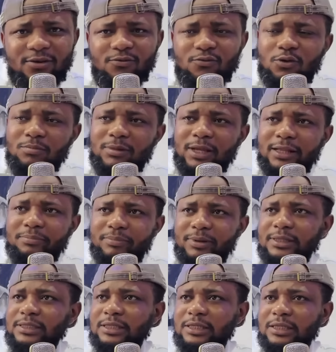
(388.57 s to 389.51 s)
from that
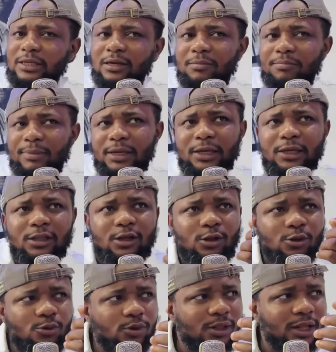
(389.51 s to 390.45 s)
person, making it
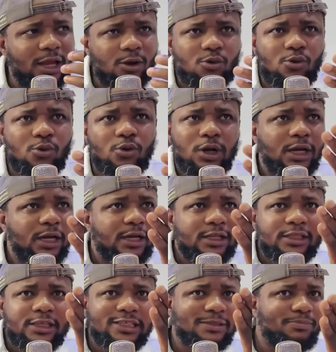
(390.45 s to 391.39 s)
look like, oh,
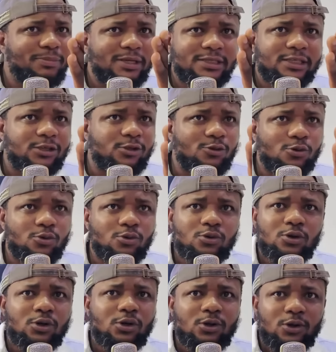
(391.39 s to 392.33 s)
this person,
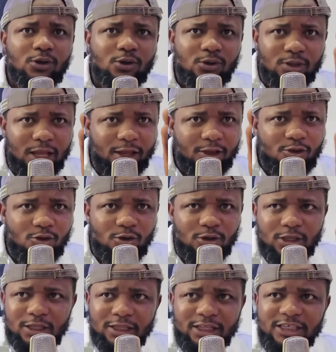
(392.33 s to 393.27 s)
oh, now
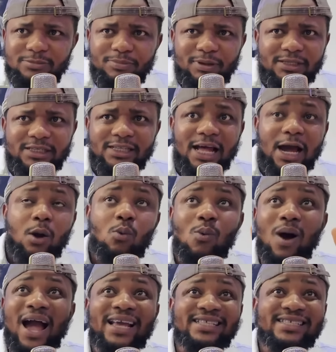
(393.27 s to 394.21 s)
he, this person are
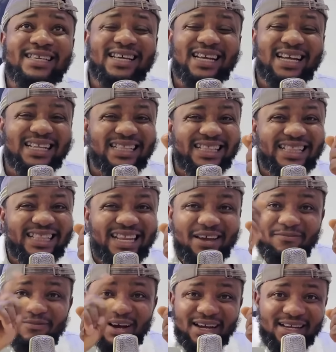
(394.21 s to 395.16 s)
white, it can
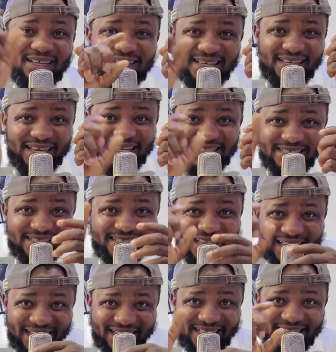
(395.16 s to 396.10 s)
never get
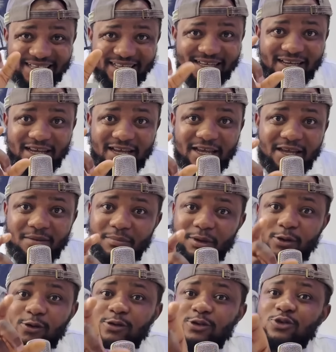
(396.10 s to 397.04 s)
stained
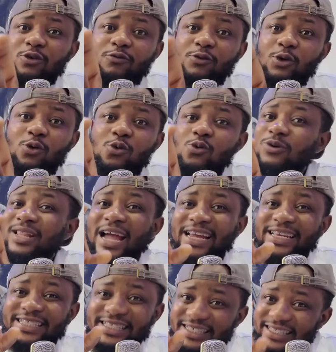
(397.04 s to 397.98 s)
because of your own
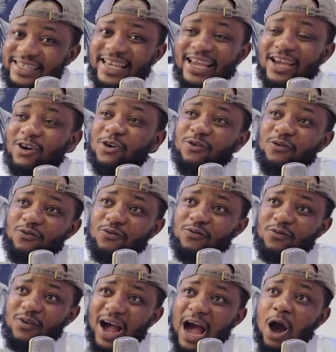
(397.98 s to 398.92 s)
idea
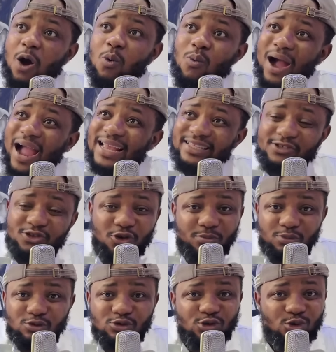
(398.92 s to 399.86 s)
of how white it's
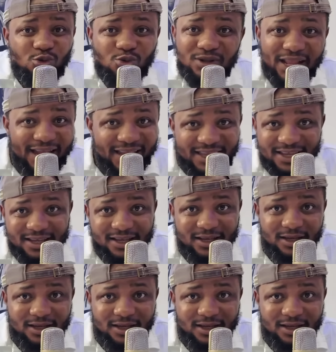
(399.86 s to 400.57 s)
supposed to look like.